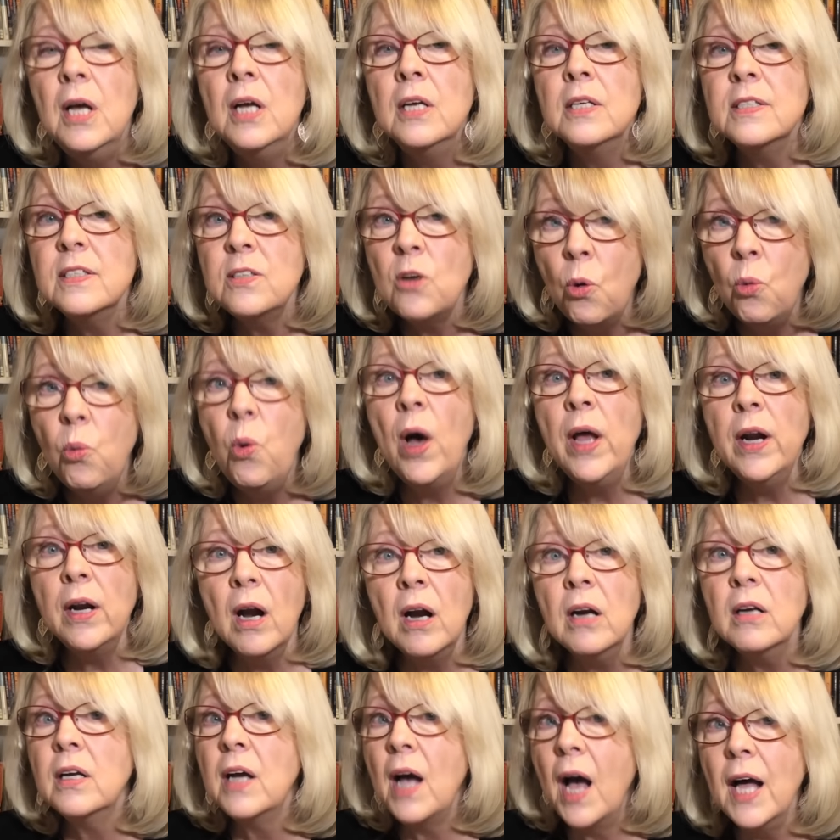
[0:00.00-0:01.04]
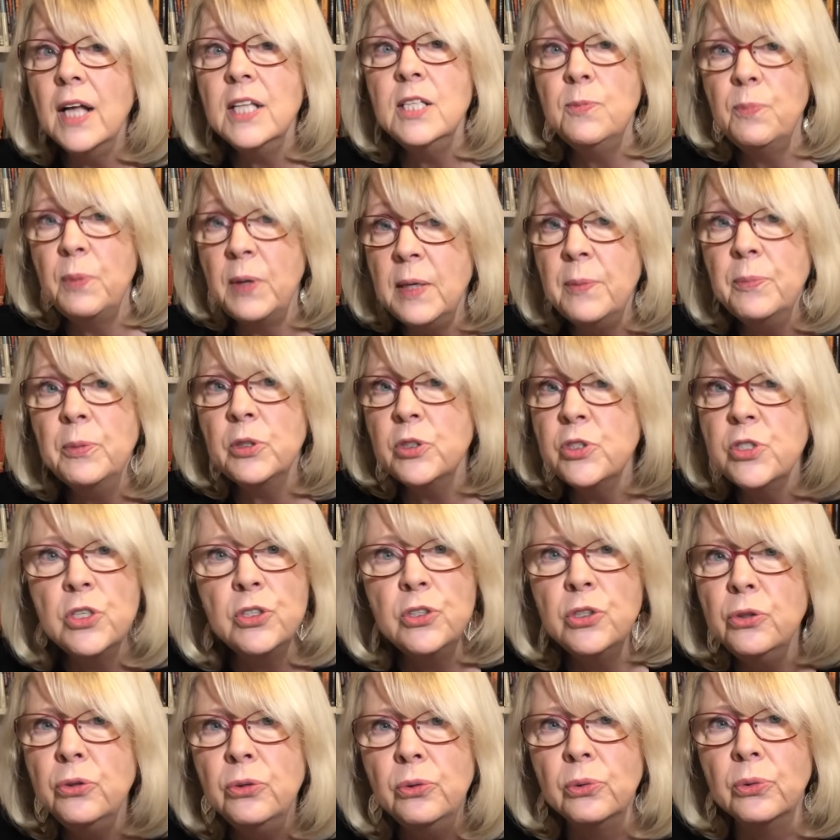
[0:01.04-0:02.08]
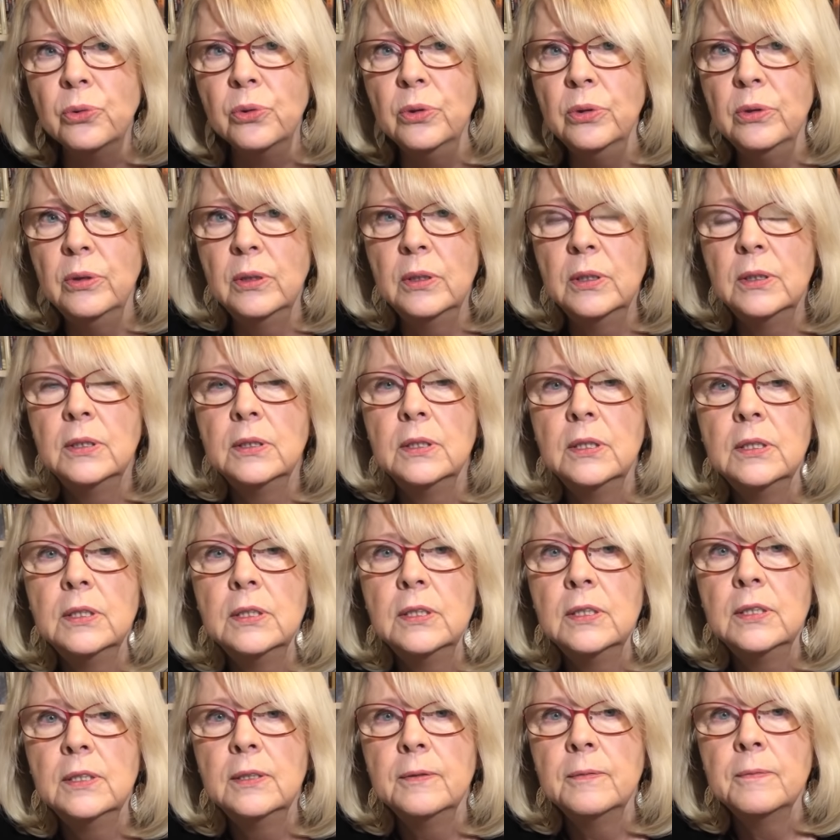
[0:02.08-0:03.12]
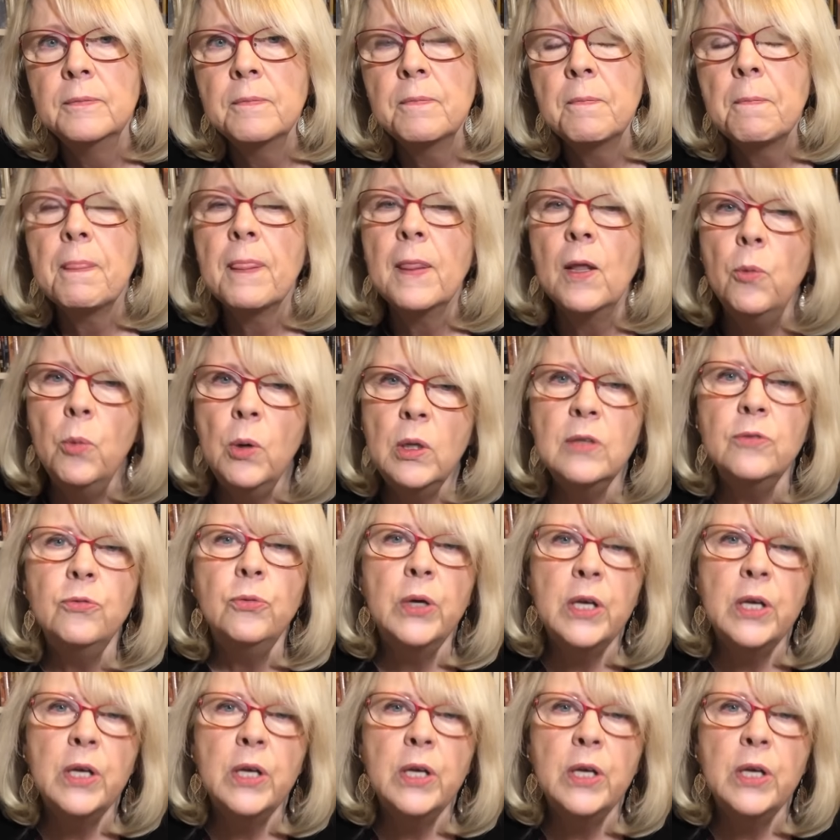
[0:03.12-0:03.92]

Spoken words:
So what are God's people to do? Well, if